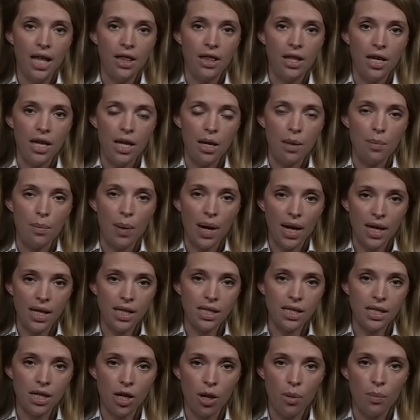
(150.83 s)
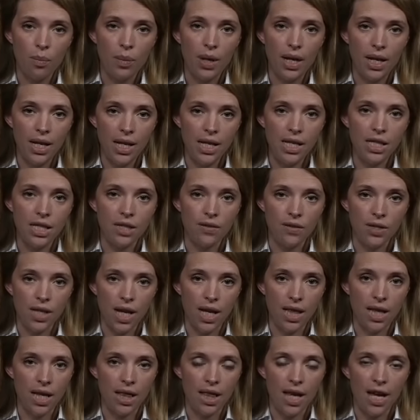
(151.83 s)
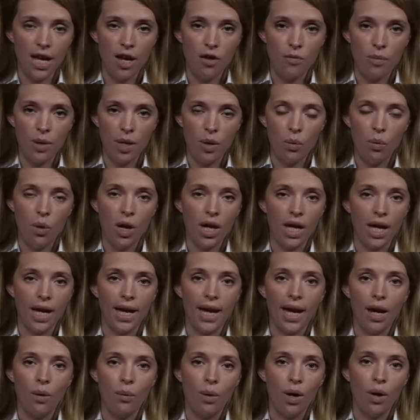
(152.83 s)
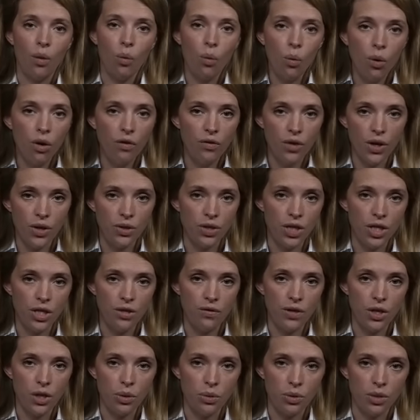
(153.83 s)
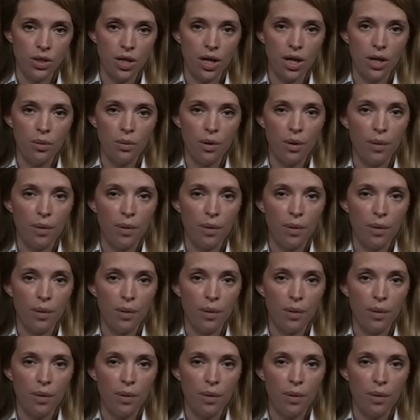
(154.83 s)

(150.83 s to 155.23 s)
The Pakistan police police have said that they have been working out where all of those individuals are,